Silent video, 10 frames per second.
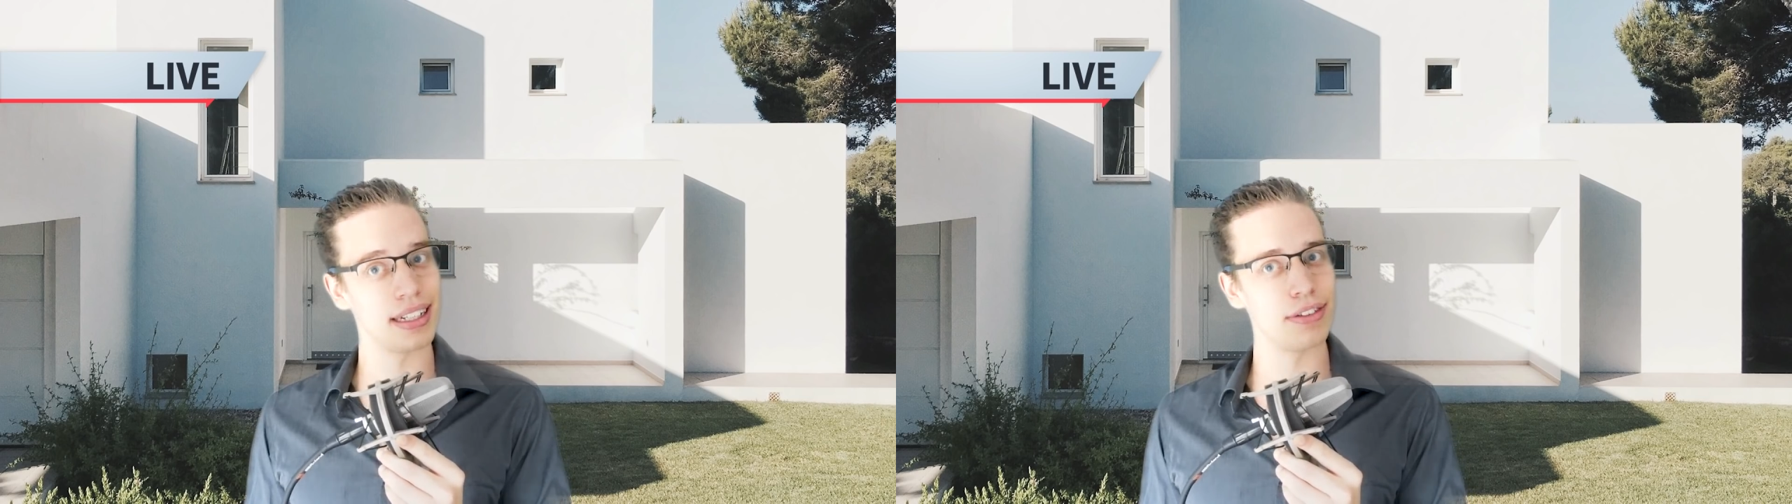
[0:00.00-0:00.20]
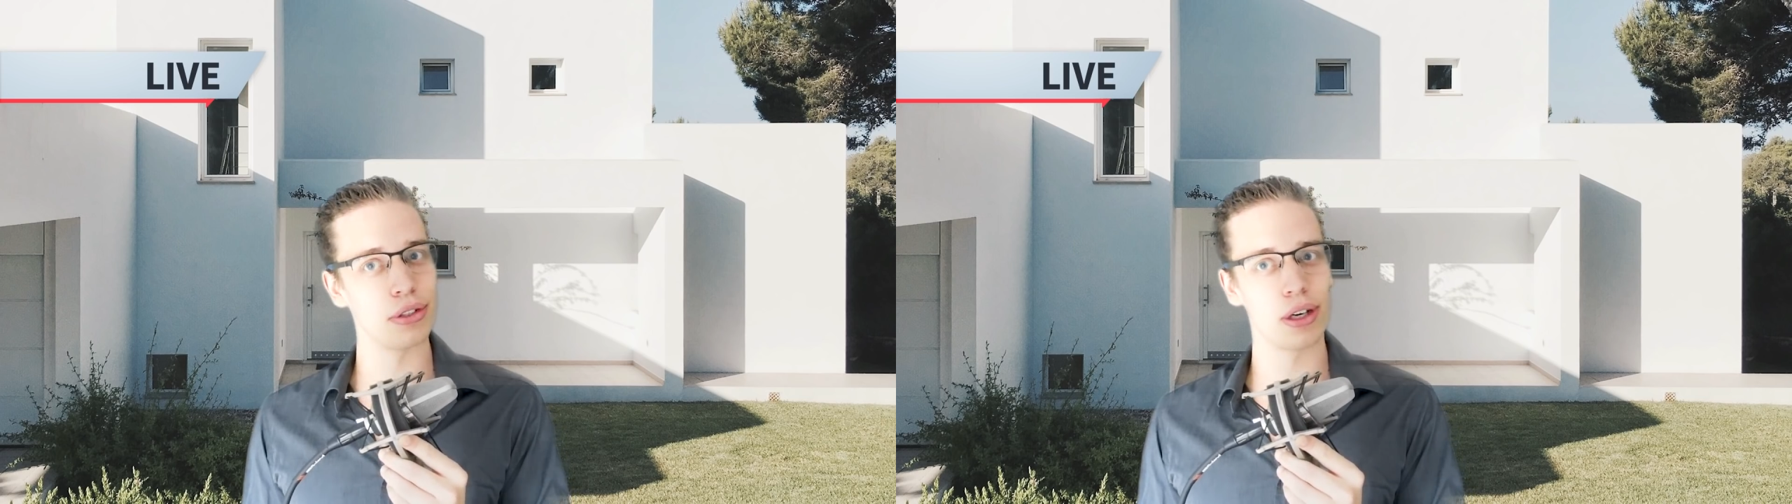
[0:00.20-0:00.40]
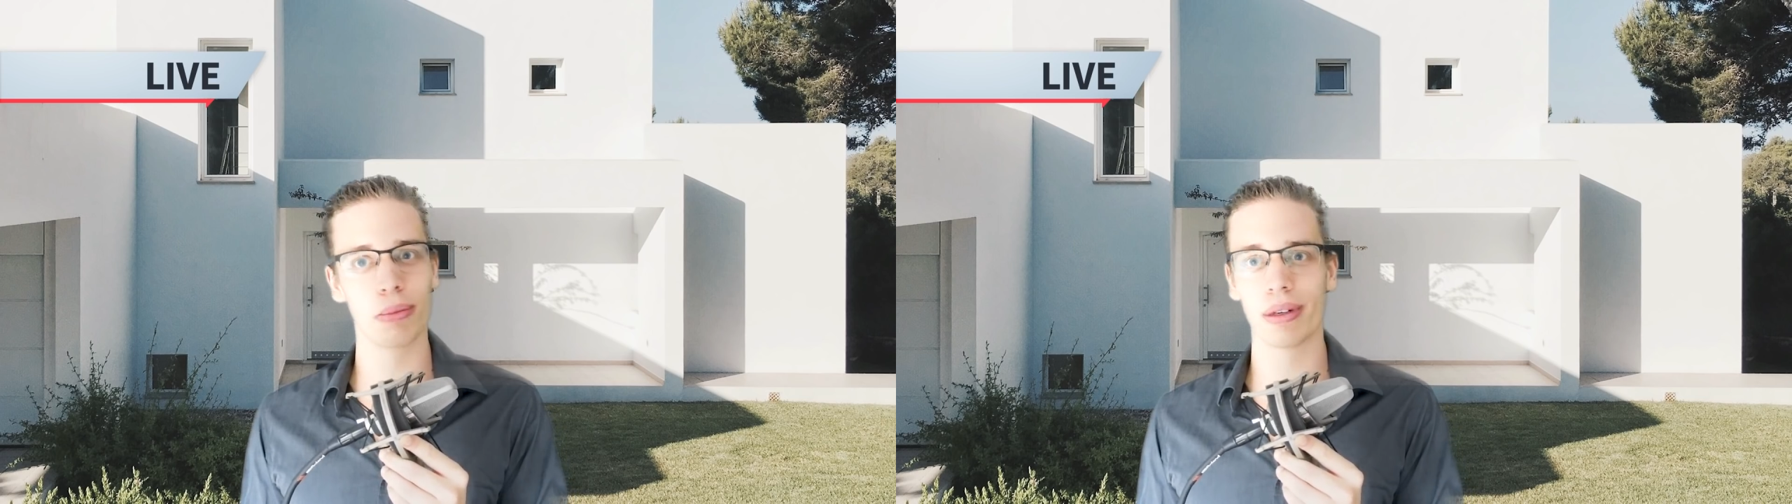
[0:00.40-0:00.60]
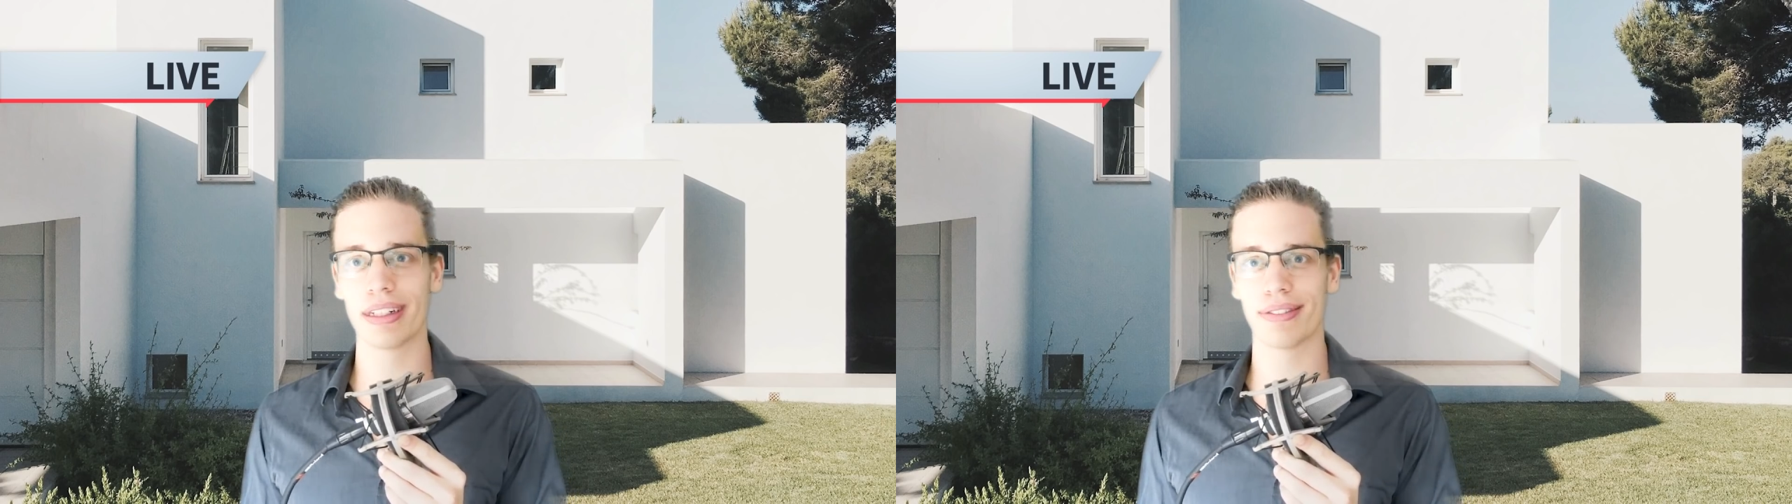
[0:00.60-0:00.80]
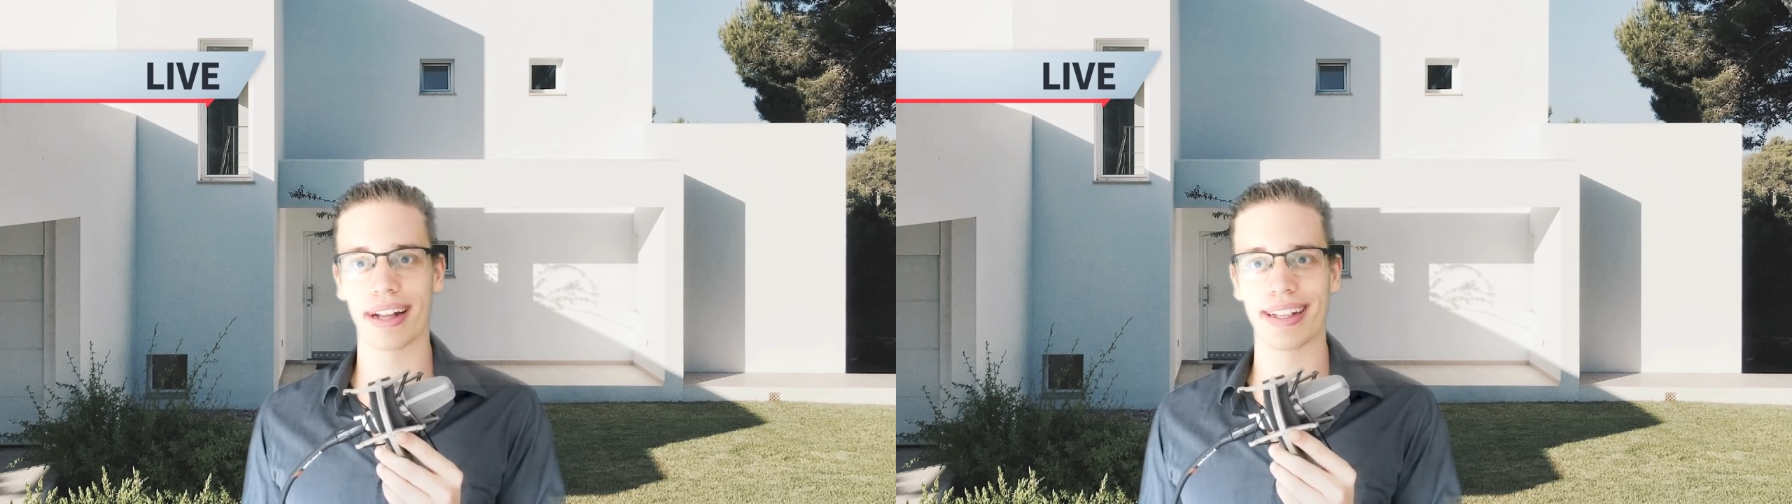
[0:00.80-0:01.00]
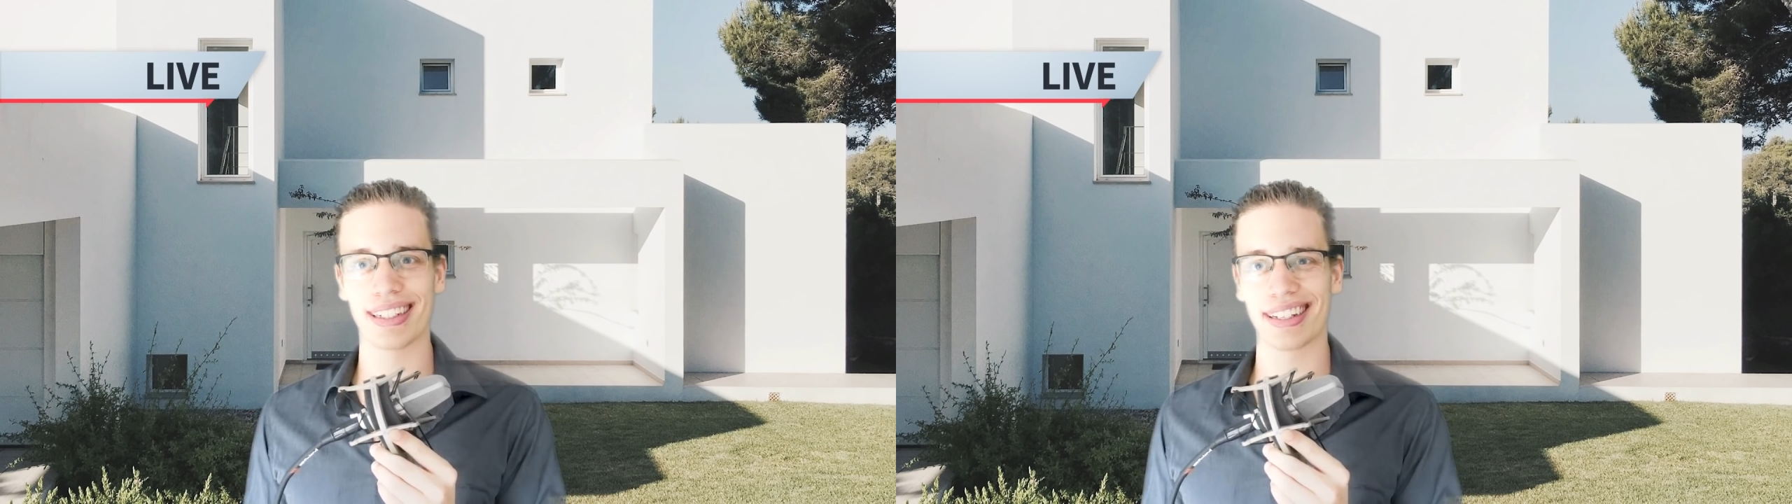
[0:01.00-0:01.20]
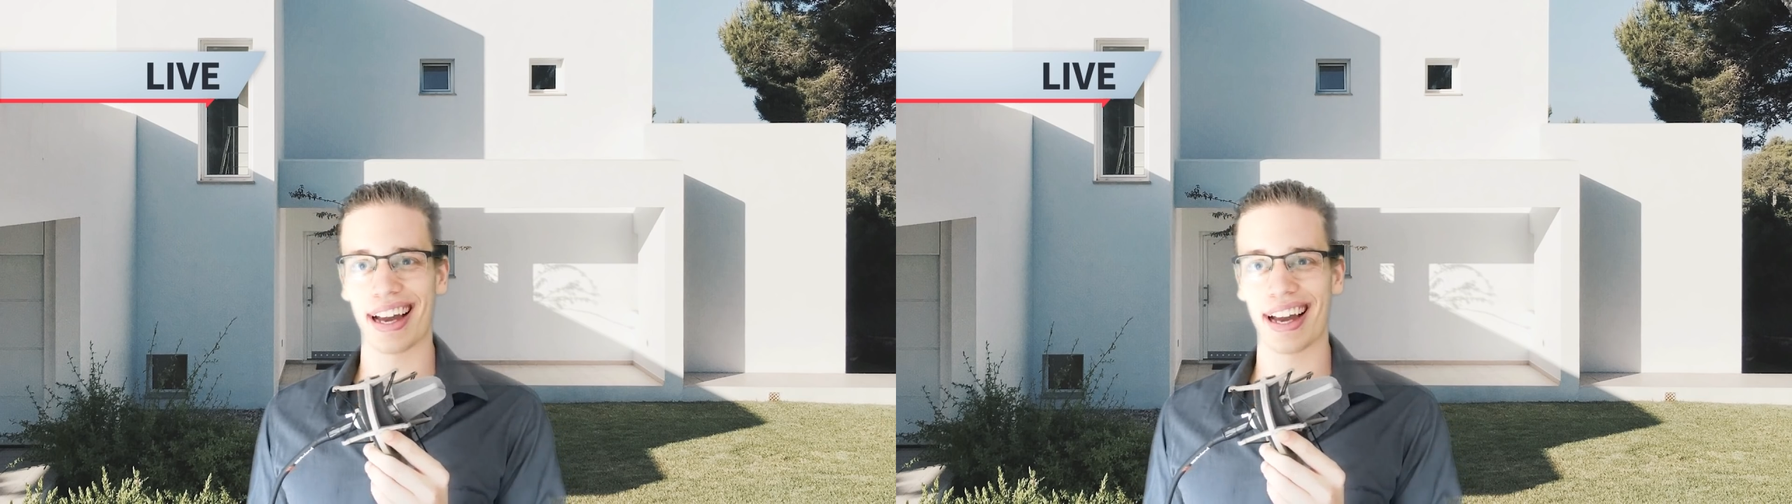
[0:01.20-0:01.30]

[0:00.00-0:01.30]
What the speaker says: If you don't believe that this